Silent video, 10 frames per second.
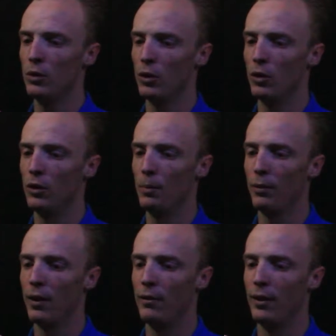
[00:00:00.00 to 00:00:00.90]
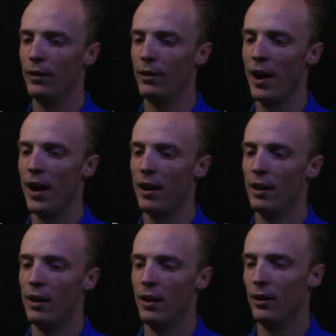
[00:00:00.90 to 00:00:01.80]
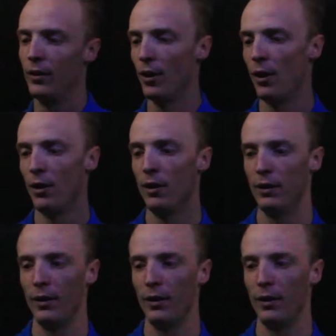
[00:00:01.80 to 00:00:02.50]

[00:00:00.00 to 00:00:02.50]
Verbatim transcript: to the previous day. So